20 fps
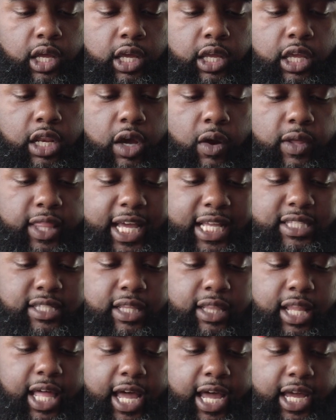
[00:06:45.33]
and that's a
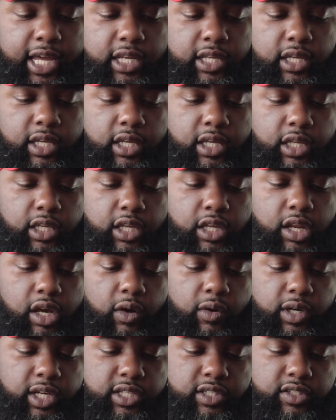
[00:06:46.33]
lot,
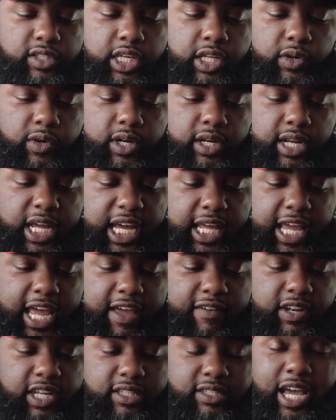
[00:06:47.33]
considering not
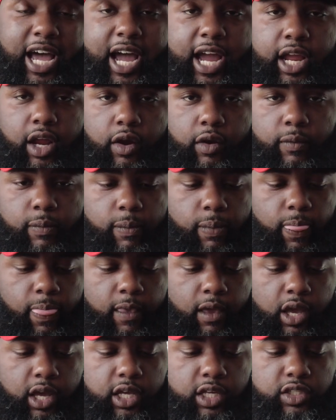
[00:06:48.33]
having a tire.
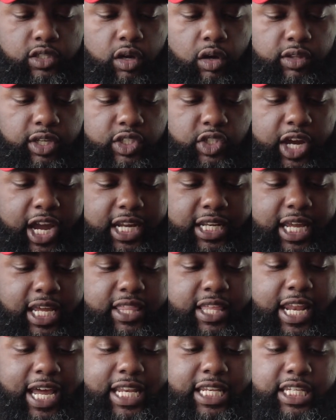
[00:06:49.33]
So the track day
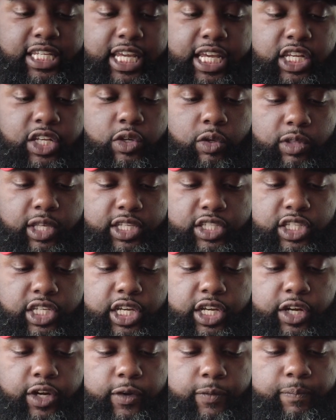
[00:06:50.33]
that I did do this
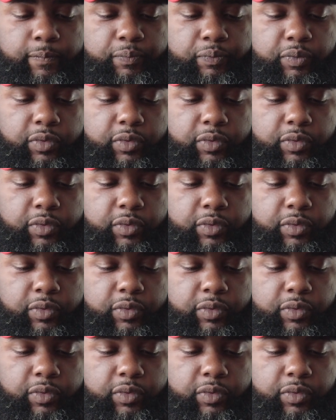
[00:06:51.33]
year,